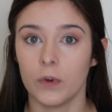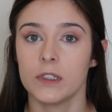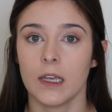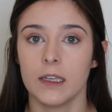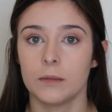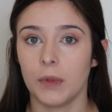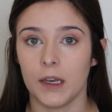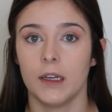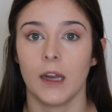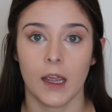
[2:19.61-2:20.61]
Once that is
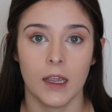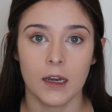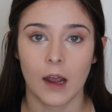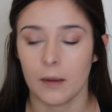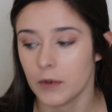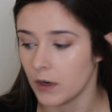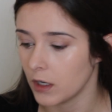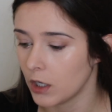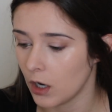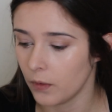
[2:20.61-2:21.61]
blended in, I'm going
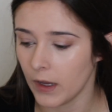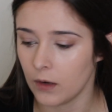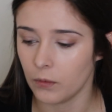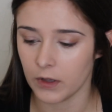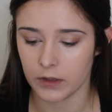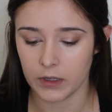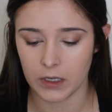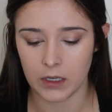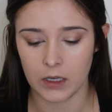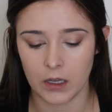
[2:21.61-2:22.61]
to go in with
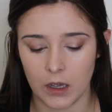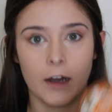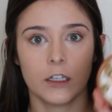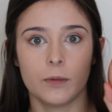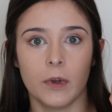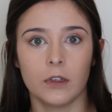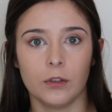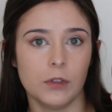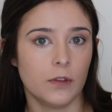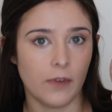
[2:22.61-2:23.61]
the Airspun
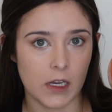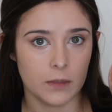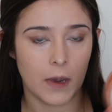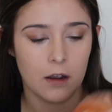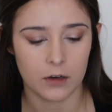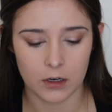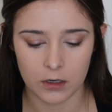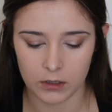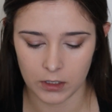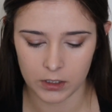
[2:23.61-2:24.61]
Loose Face
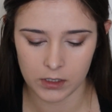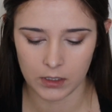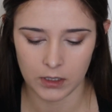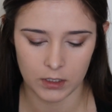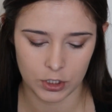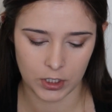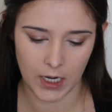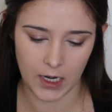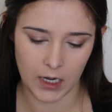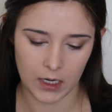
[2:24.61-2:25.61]
Powder. This is in the
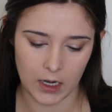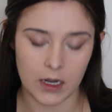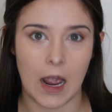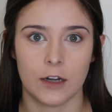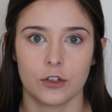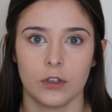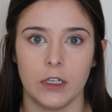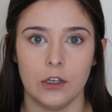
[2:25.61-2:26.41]
shade Naturally